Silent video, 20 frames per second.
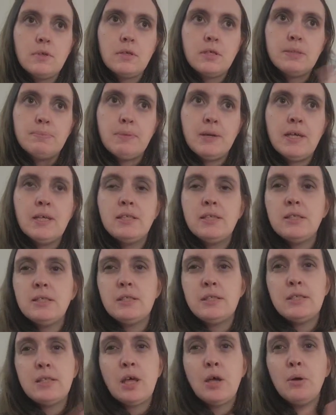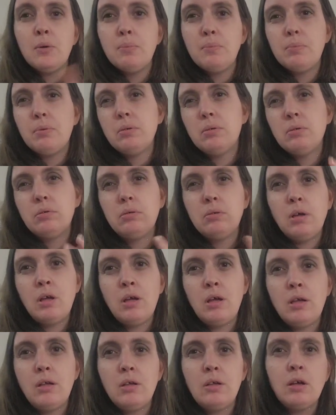space to set up
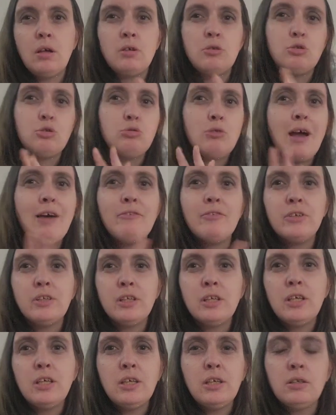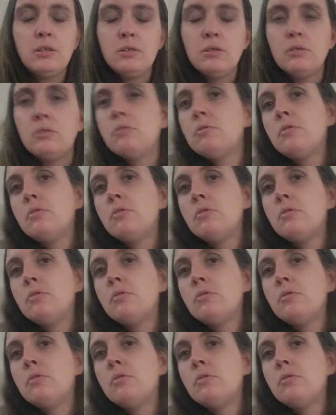like a traveling